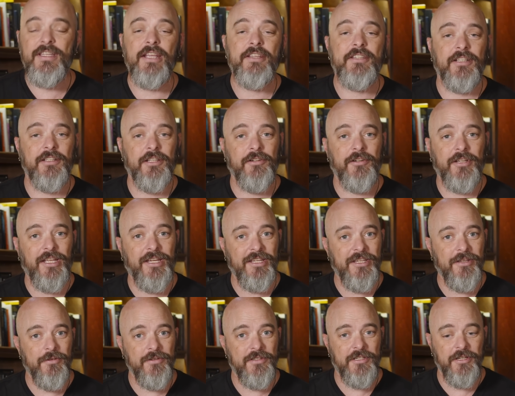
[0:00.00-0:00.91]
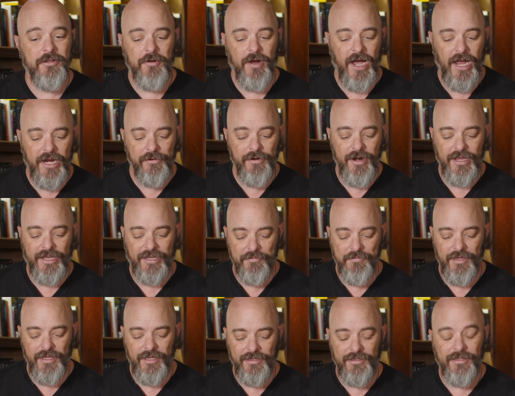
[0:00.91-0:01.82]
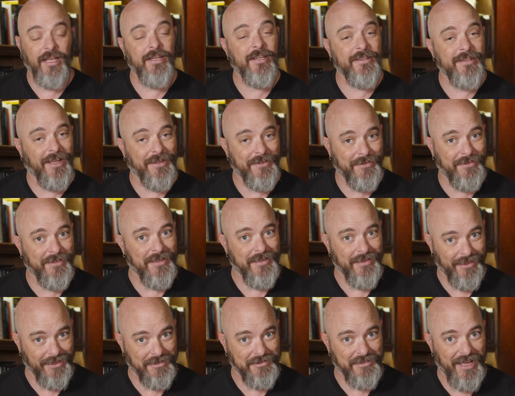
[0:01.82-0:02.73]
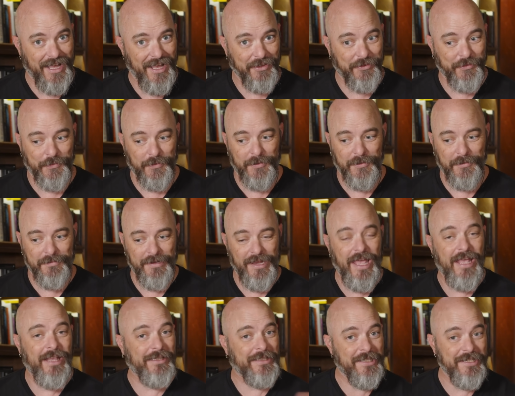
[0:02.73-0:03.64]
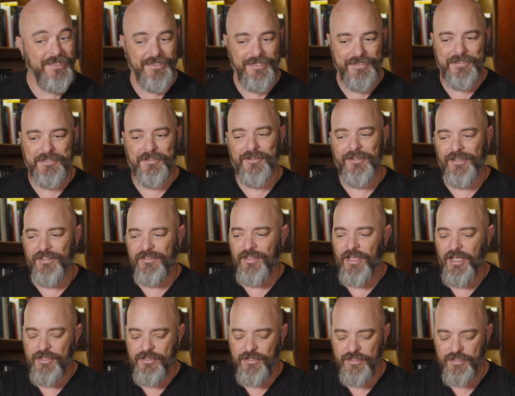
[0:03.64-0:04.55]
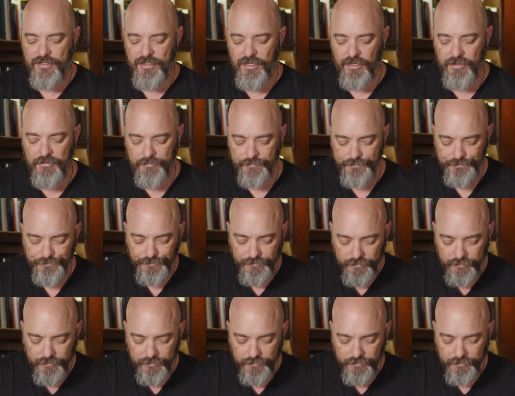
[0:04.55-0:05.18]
takes a little getting used to. I recommend letting that sit in the glass for at least as long as I just did.